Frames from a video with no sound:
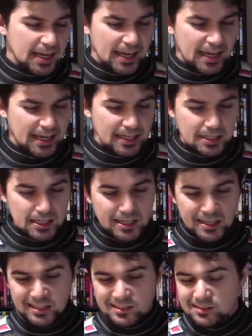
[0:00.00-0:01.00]
I
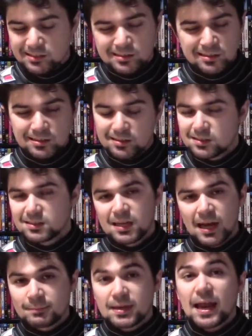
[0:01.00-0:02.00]
get
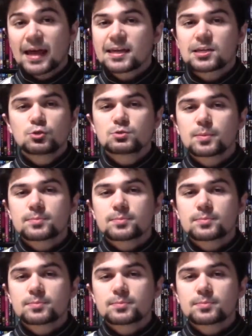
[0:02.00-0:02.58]
goosebumps